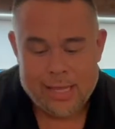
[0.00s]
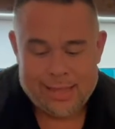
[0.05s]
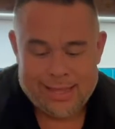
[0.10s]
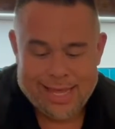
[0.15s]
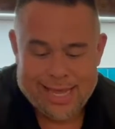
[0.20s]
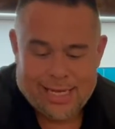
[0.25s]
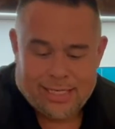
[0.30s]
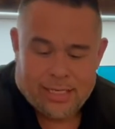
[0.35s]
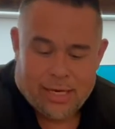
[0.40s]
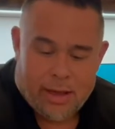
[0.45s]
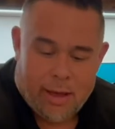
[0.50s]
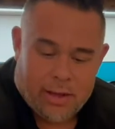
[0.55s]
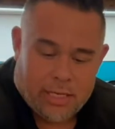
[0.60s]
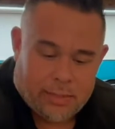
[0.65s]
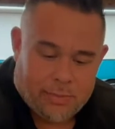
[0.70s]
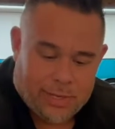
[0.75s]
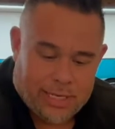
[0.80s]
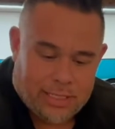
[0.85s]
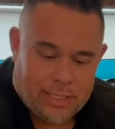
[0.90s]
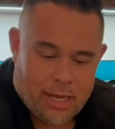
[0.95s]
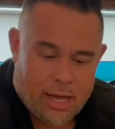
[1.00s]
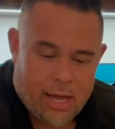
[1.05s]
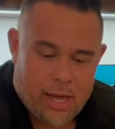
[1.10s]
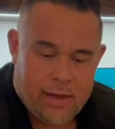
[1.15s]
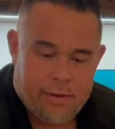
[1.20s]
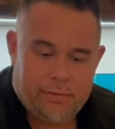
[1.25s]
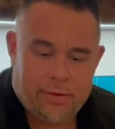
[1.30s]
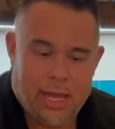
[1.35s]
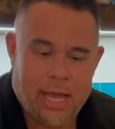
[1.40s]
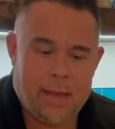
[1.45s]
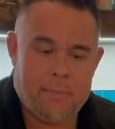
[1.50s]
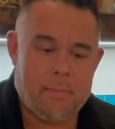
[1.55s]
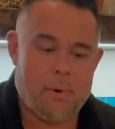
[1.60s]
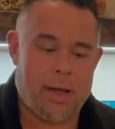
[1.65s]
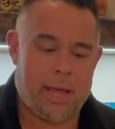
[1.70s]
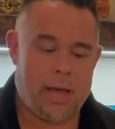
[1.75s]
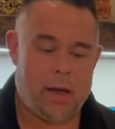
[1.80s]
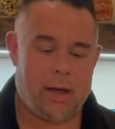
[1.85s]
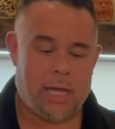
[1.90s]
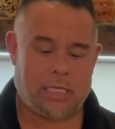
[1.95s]
These are going to be served in
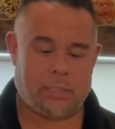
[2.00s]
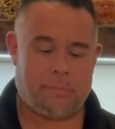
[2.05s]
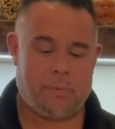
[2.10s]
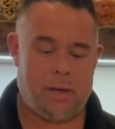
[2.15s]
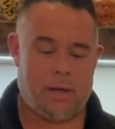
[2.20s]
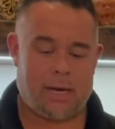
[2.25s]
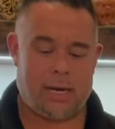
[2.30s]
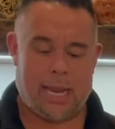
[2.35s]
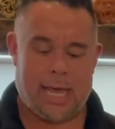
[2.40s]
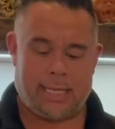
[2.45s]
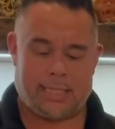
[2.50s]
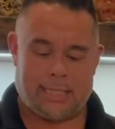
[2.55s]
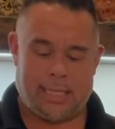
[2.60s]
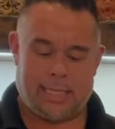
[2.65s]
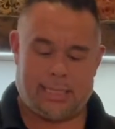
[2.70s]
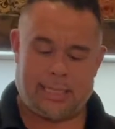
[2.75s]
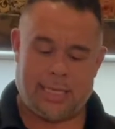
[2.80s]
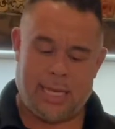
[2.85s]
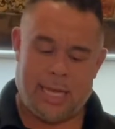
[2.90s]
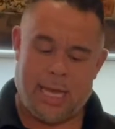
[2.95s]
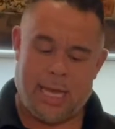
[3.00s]
my iceberg lettuce.